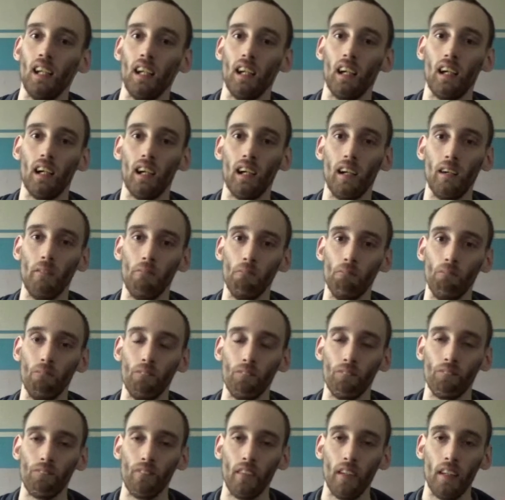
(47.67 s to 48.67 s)
We
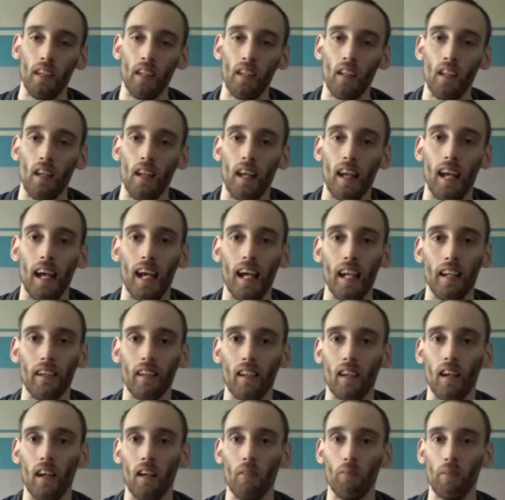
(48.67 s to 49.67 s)

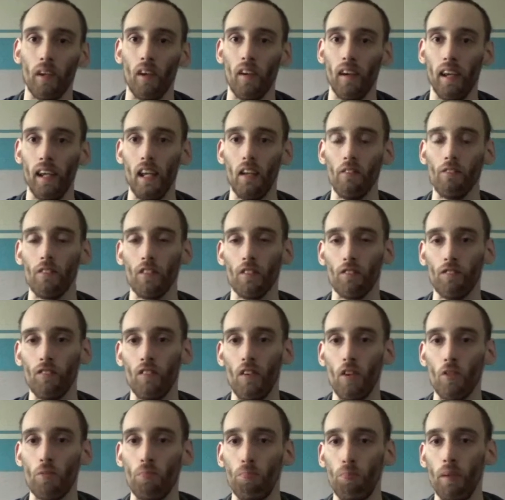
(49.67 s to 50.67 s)
are here for the
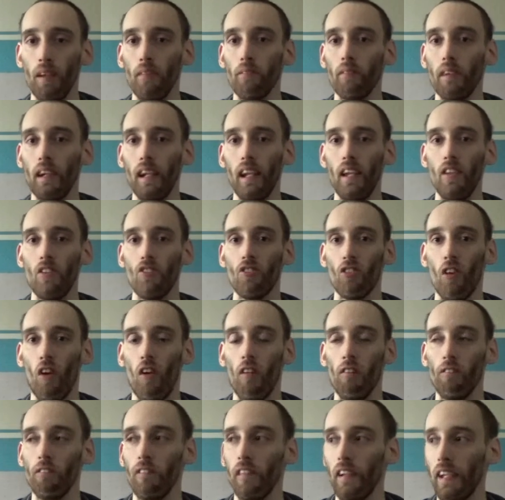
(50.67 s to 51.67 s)
first big release
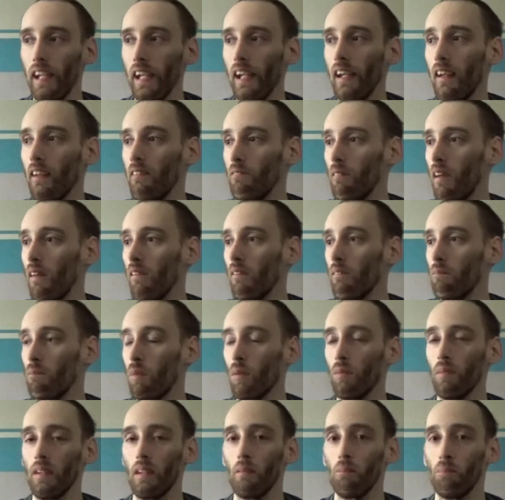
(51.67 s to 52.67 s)
of the year, well,
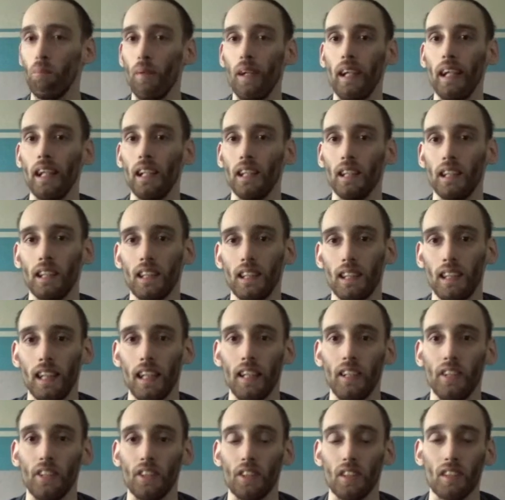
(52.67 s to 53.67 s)
probably the biggest
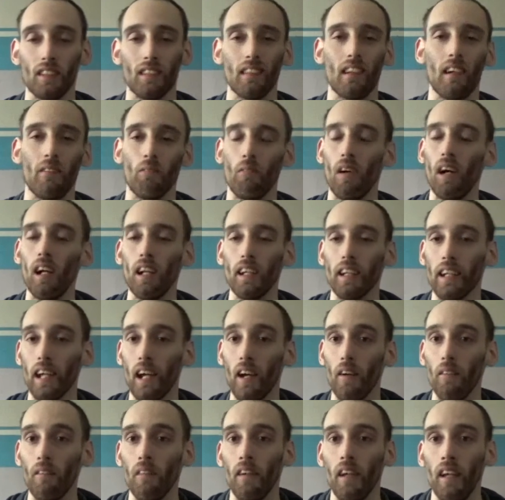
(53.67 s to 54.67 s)
since a while
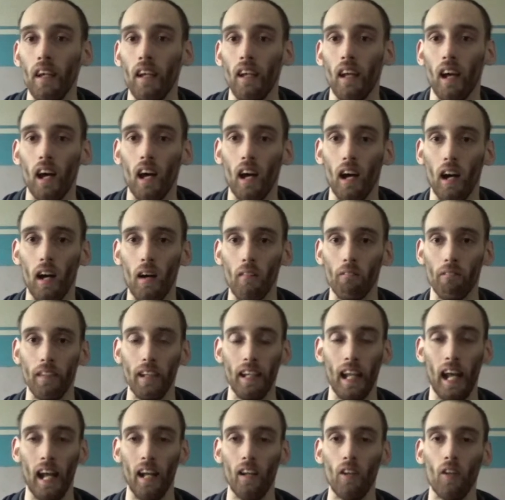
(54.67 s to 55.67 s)
ago,
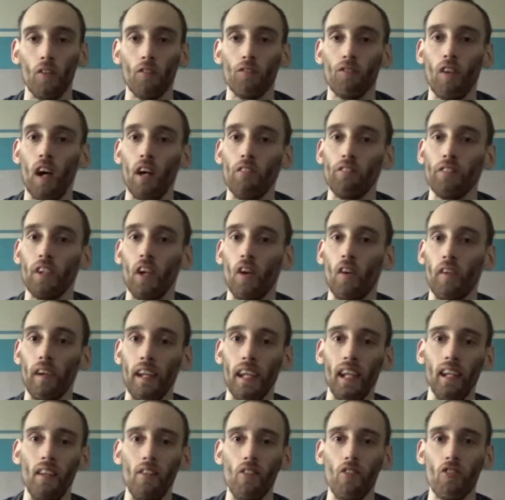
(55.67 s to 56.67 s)
in Halo 5
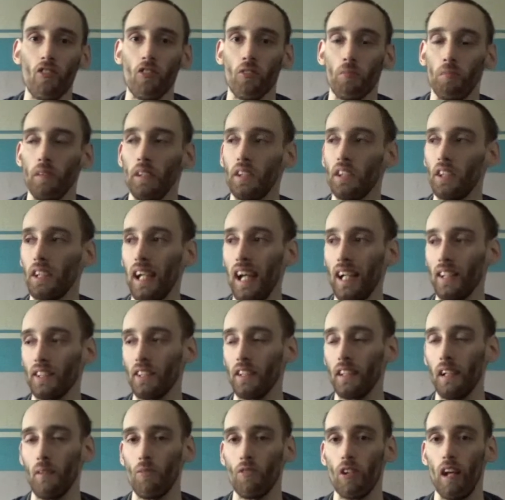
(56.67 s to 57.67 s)
Guardians, which
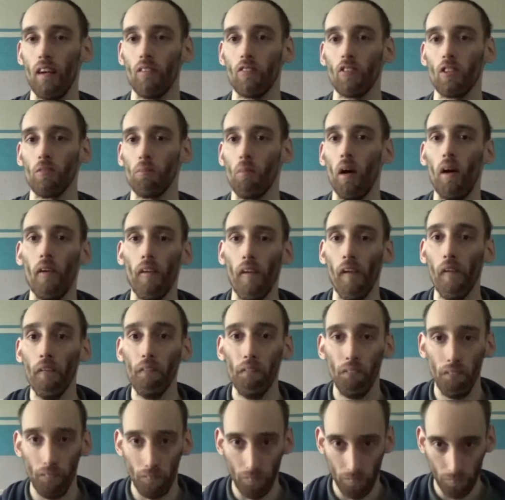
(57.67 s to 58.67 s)
actually comes out
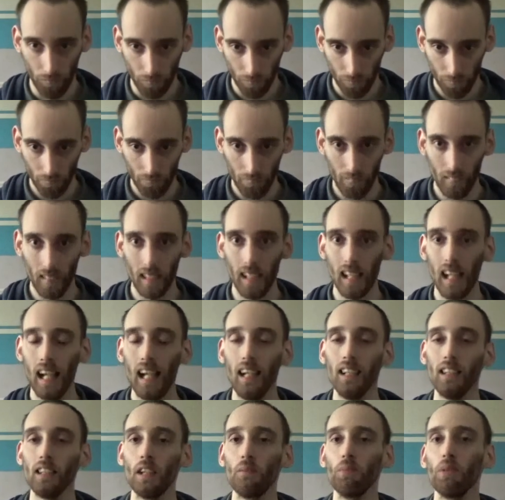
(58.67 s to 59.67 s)
tomorrow,
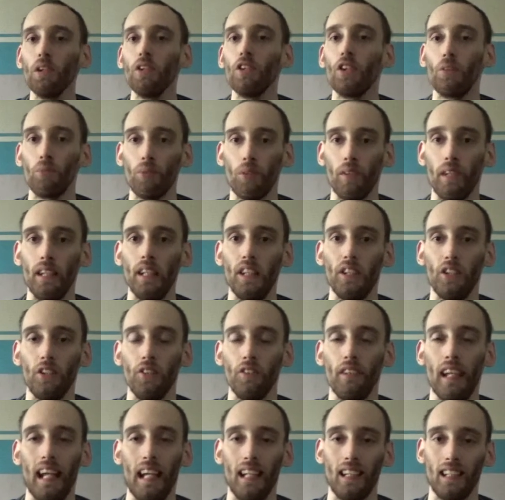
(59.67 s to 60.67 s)
and WWE
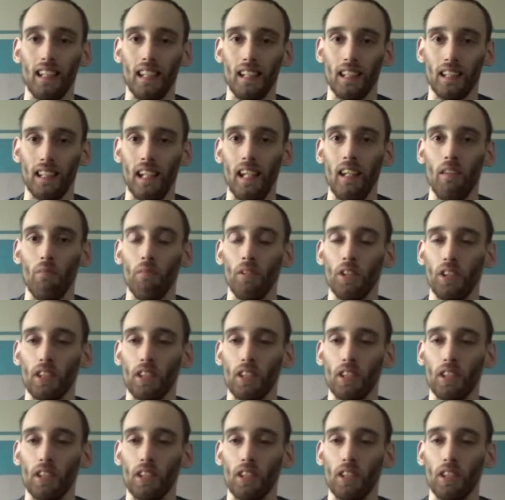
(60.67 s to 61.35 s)
2K16, which